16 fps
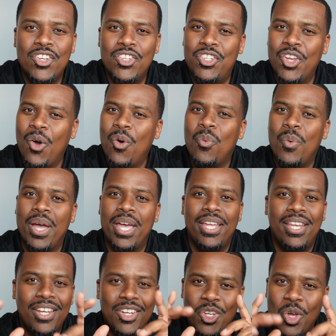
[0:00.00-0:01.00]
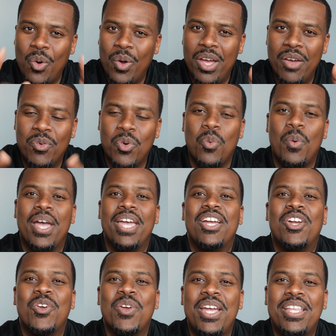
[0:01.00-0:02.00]
Don't wait. Don't ever wait.
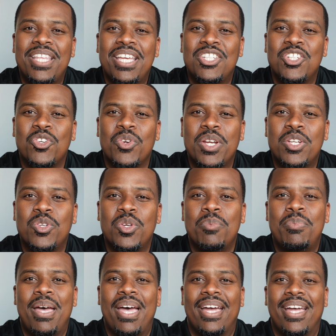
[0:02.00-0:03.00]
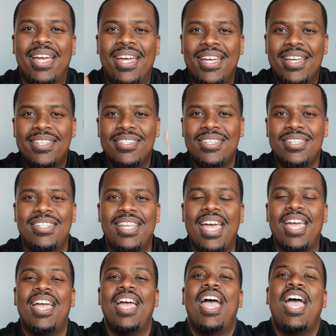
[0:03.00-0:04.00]
Create that generational impact
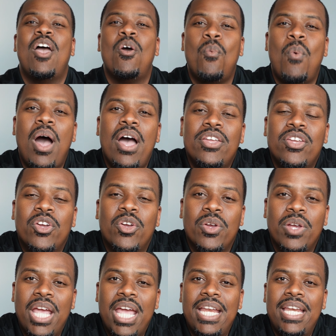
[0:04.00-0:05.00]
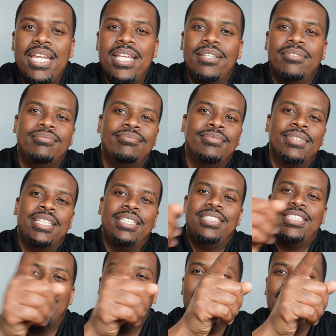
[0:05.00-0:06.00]
today. And while you're creating it,
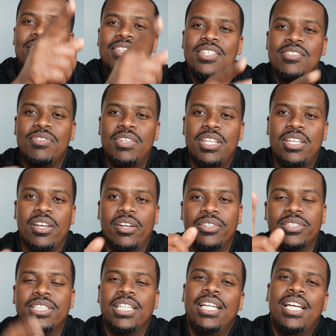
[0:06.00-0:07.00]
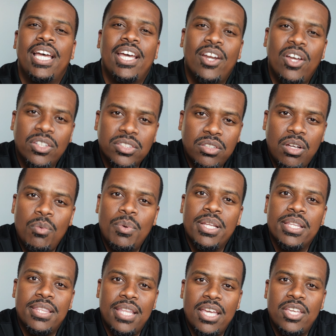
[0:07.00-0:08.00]
check out these videos. And also, I
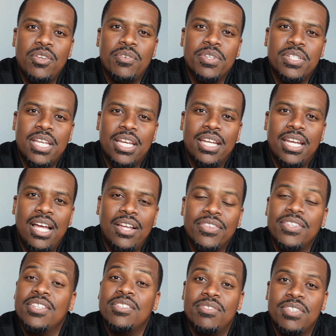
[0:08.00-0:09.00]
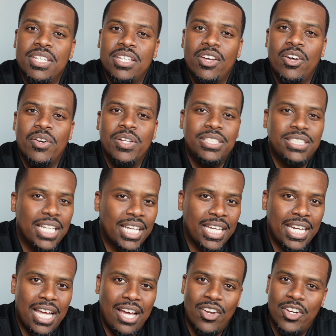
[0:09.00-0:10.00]
want to thank you for checking out this video and
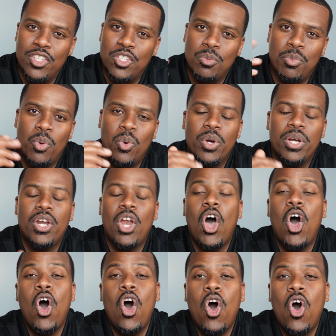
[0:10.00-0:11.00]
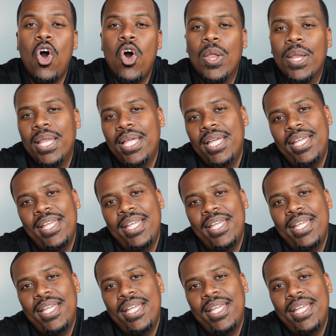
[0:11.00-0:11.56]
checking out and supporting all